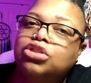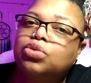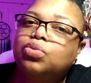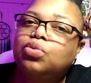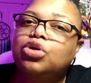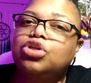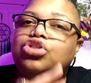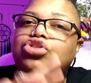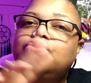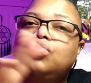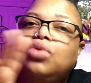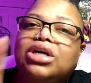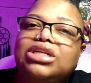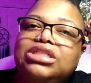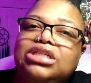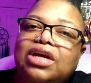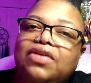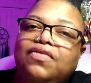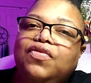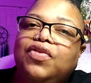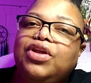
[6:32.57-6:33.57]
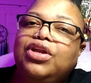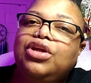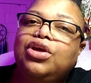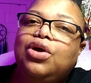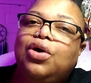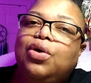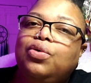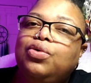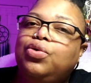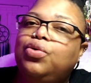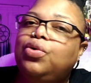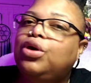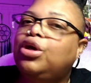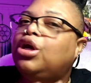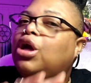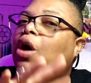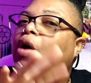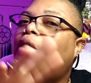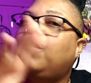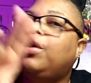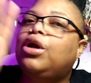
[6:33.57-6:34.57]
So once you watch that video, you
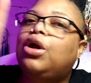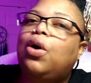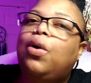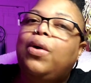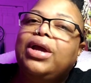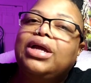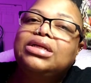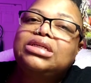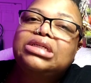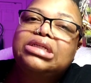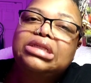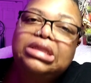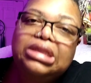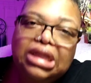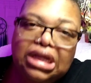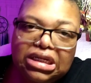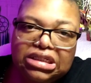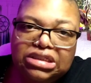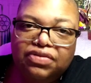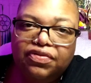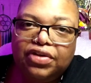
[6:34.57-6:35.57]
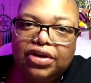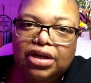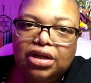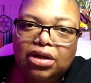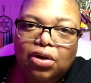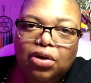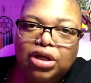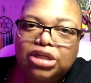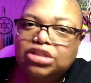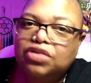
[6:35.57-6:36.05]
can go on and go into this video.